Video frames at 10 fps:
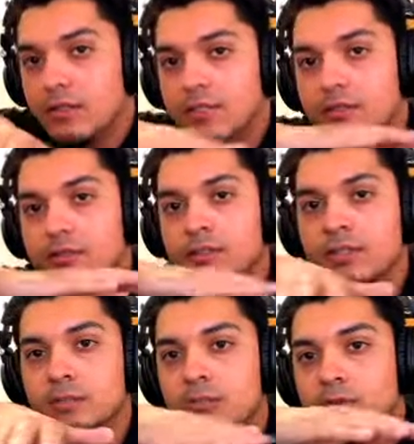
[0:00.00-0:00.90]
so there's some
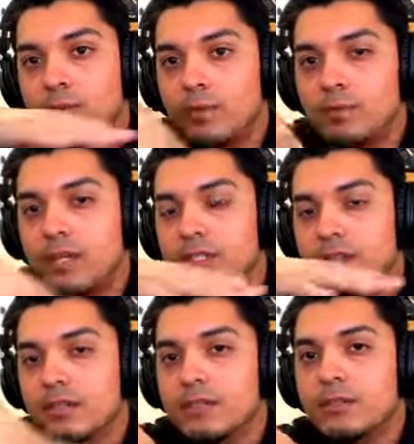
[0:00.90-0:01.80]
sort of rotation
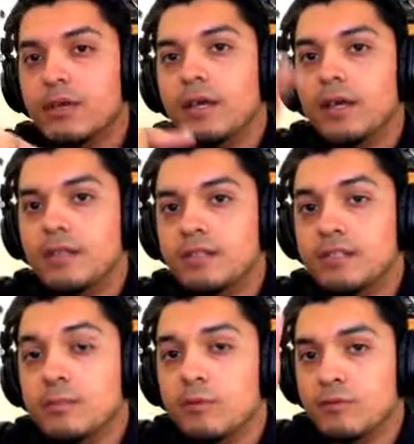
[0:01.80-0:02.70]
this way and then
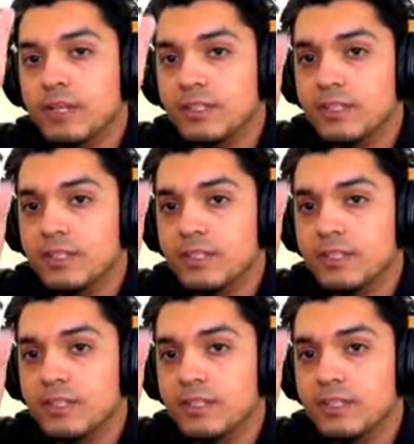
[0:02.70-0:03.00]
some rotation